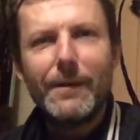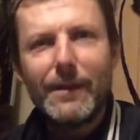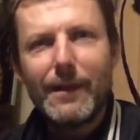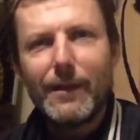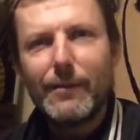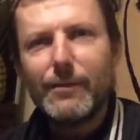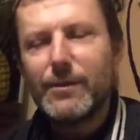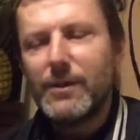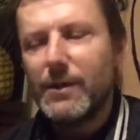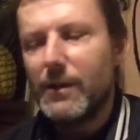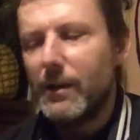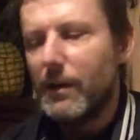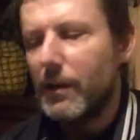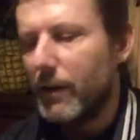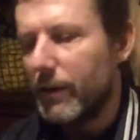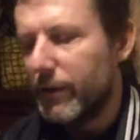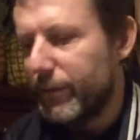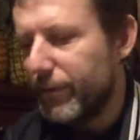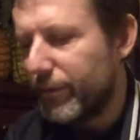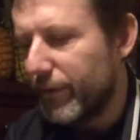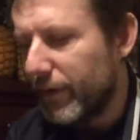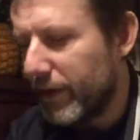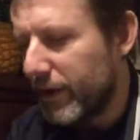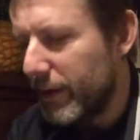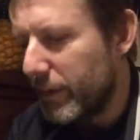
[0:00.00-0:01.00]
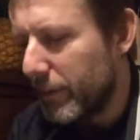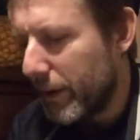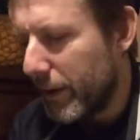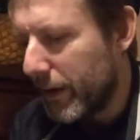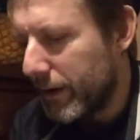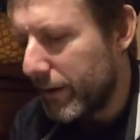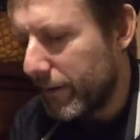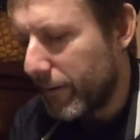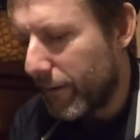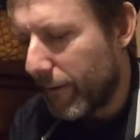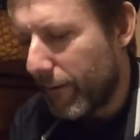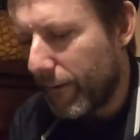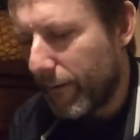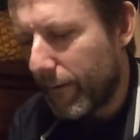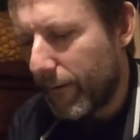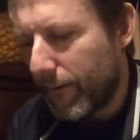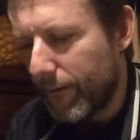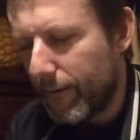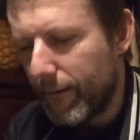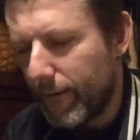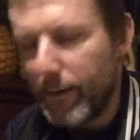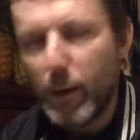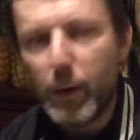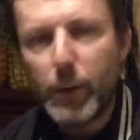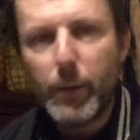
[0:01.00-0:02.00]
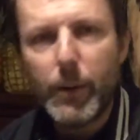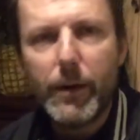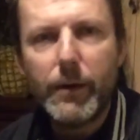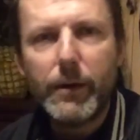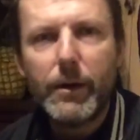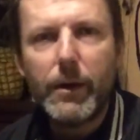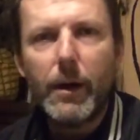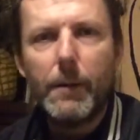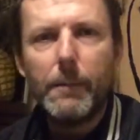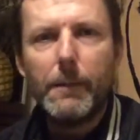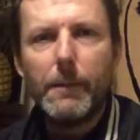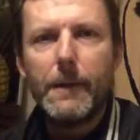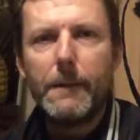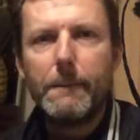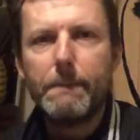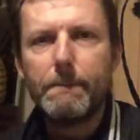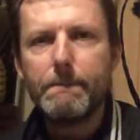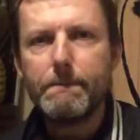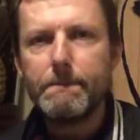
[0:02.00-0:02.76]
Anyway, and look where it got me.